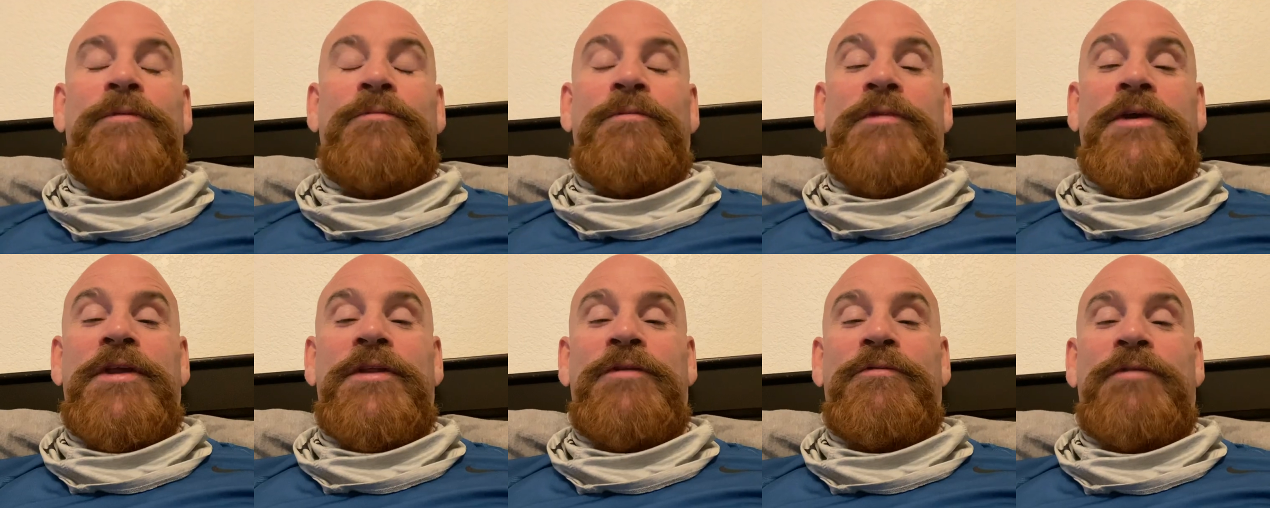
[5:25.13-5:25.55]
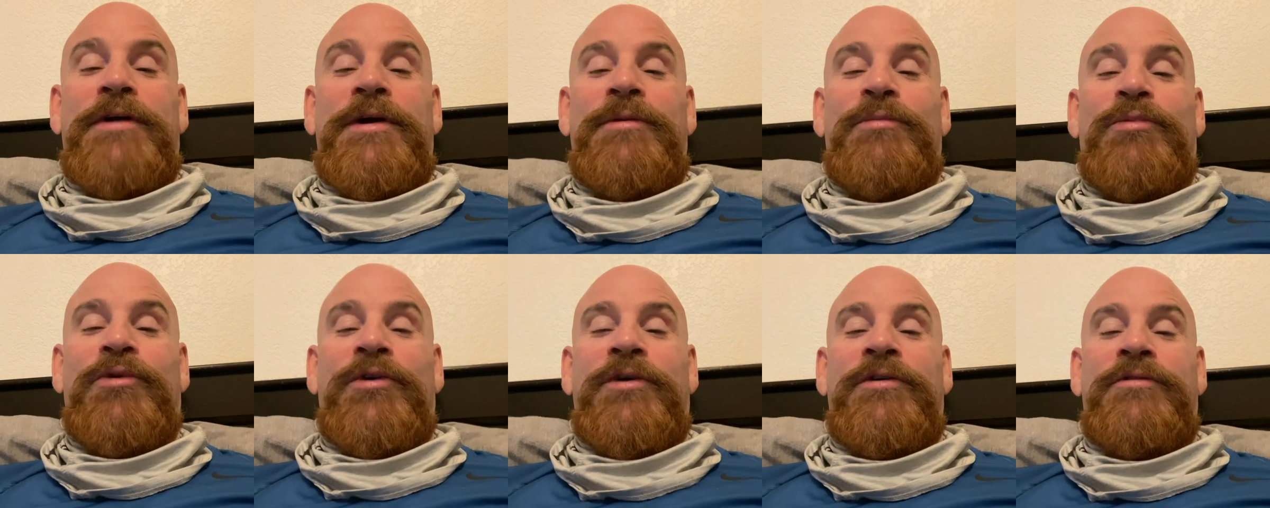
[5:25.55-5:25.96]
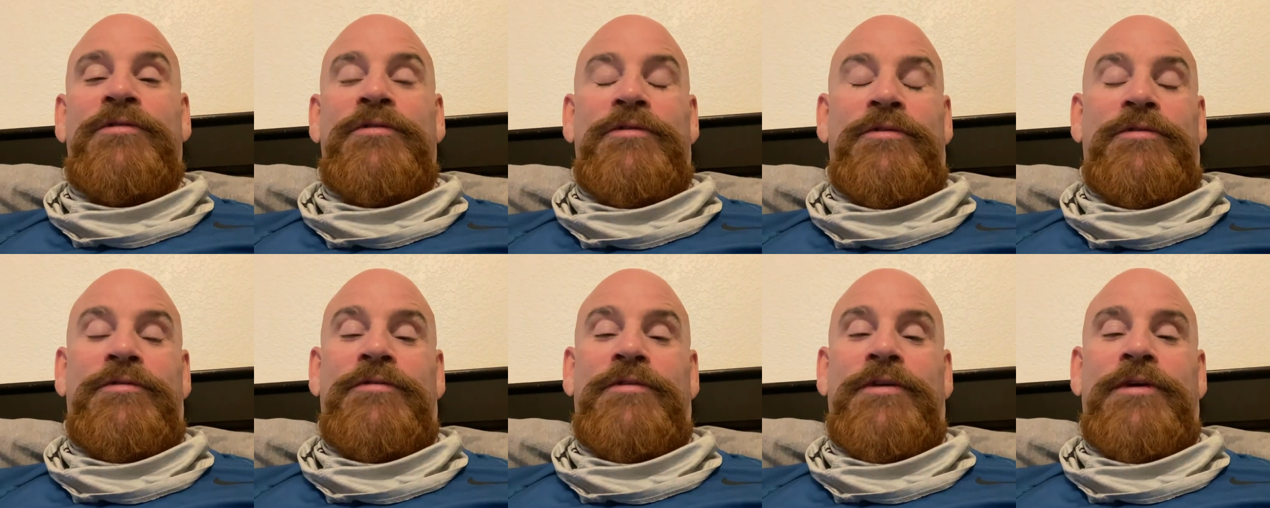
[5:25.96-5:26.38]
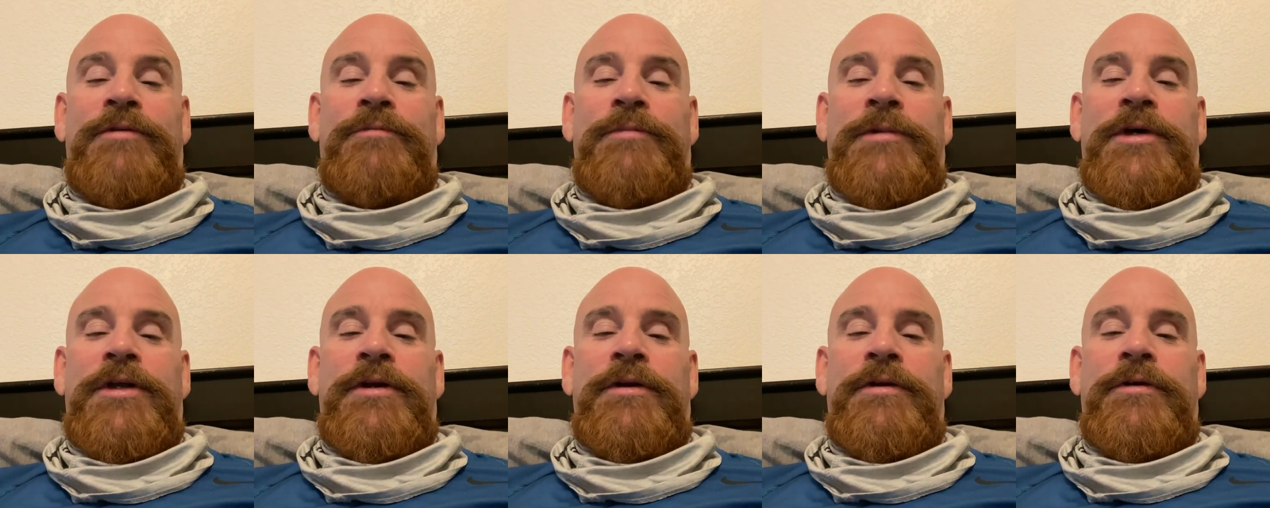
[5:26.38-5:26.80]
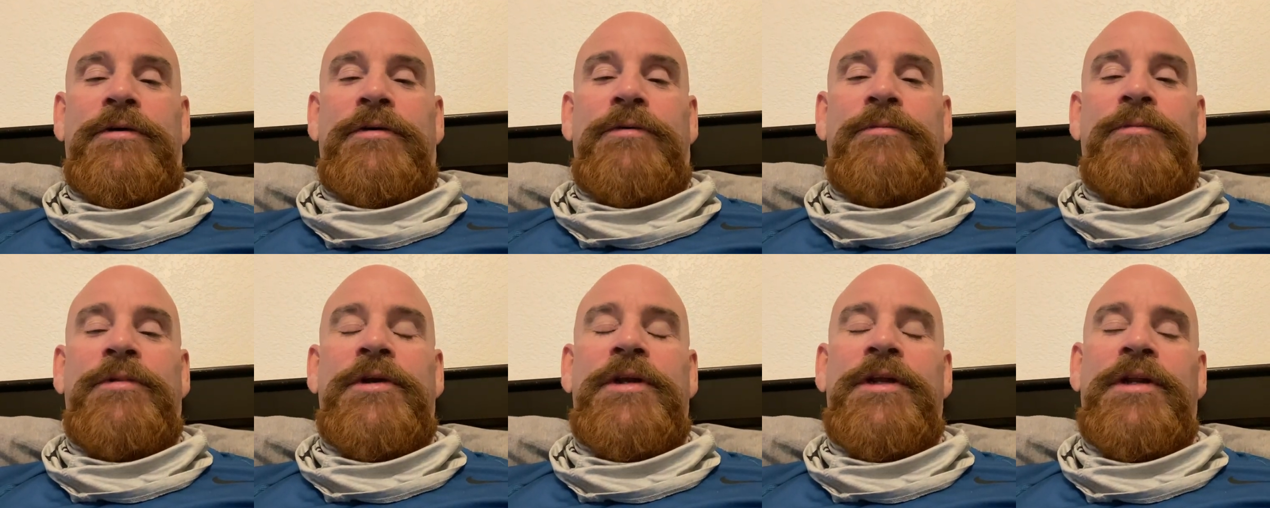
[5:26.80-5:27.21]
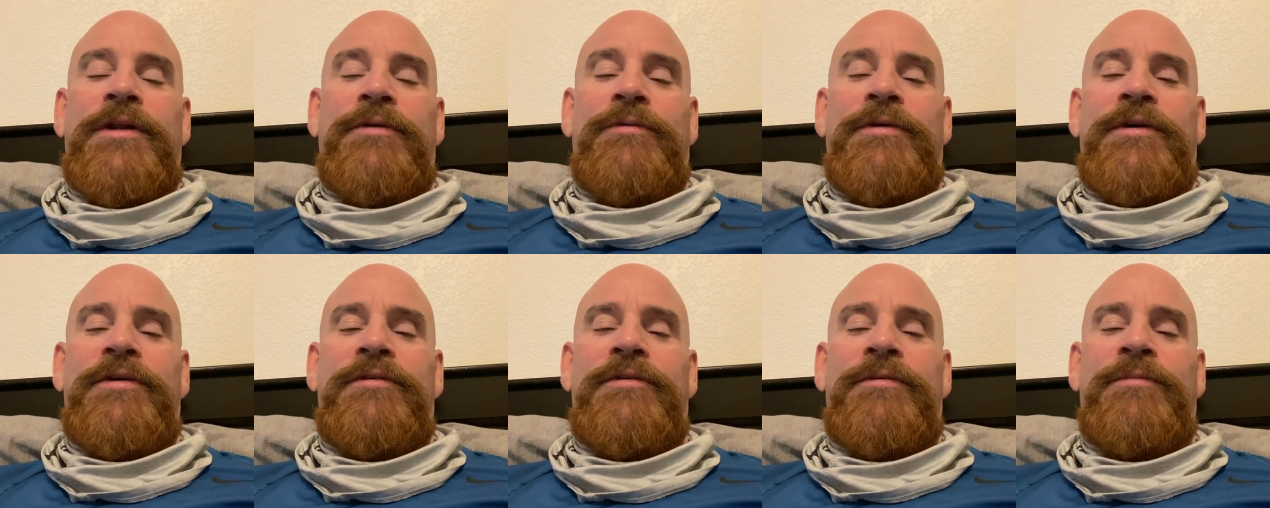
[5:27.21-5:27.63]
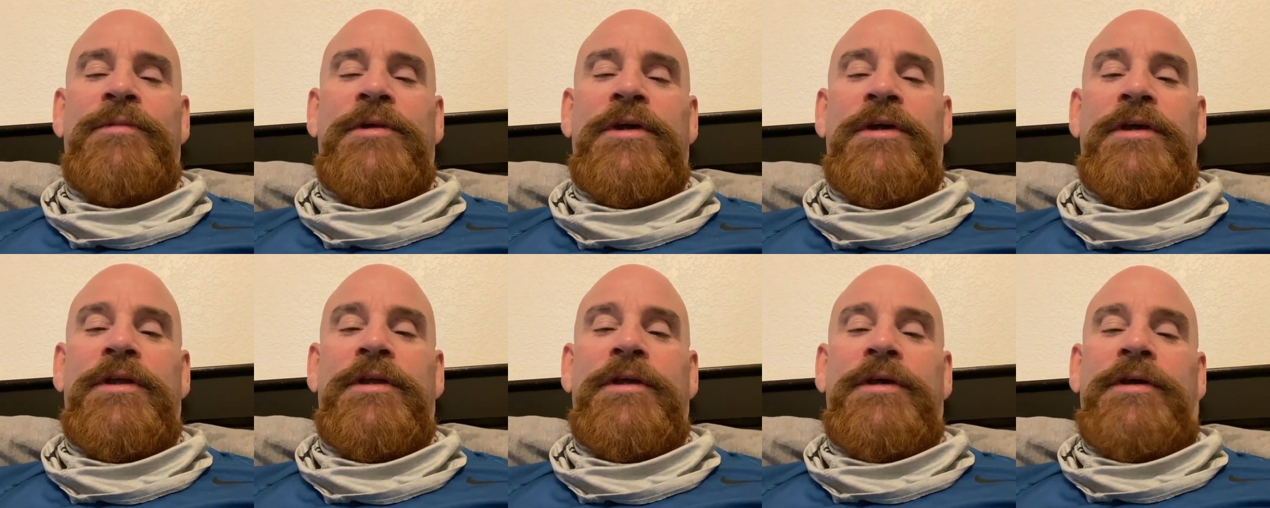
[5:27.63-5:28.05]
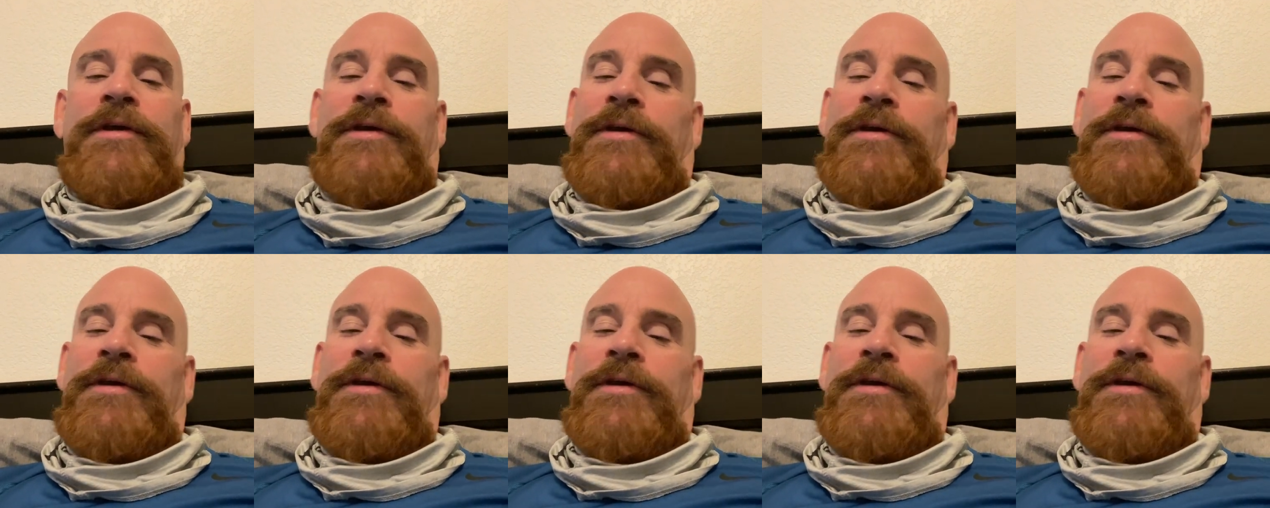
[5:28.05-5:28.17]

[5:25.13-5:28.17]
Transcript: be the right person or something. I don't know. But anyways, I'm not,